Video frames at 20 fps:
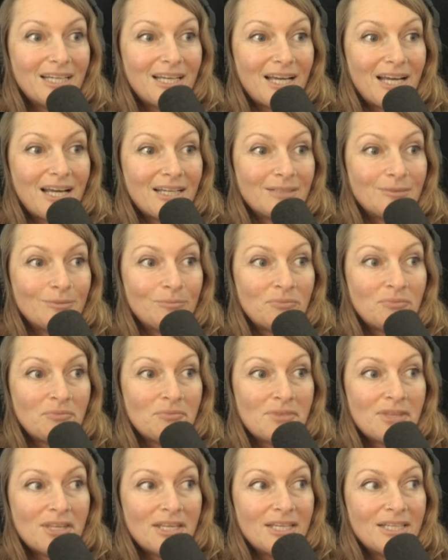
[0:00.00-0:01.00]
um,
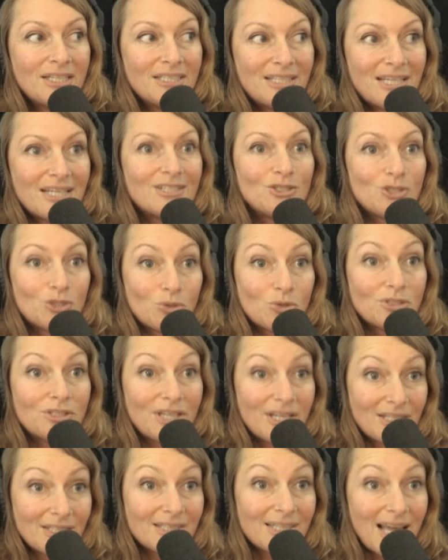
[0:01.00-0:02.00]
tends towards
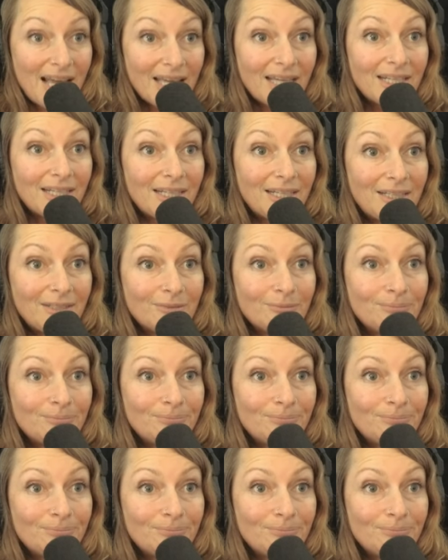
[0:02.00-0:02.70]
anxiety,